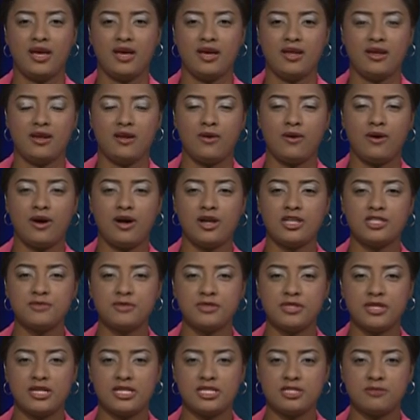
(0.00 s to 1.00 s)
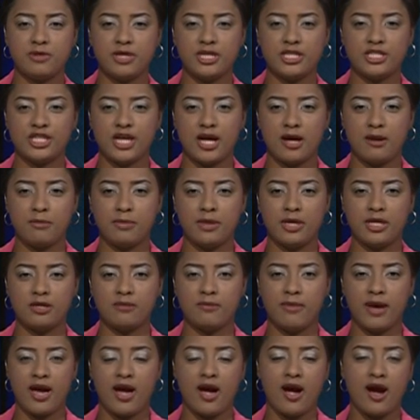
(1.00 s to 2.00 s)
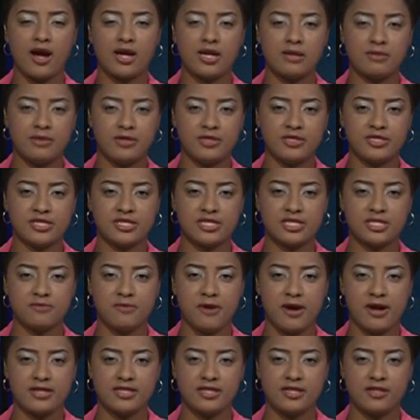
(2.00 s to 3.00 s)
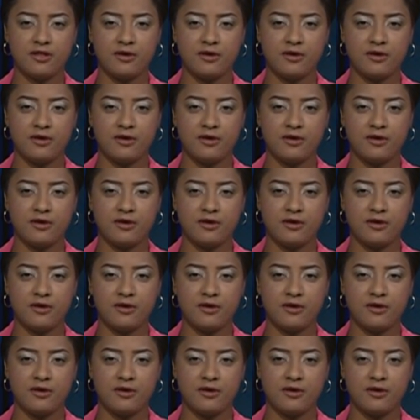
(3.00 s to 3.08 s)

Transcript: Now, a hospital is being championed by Arnim Eustace's party,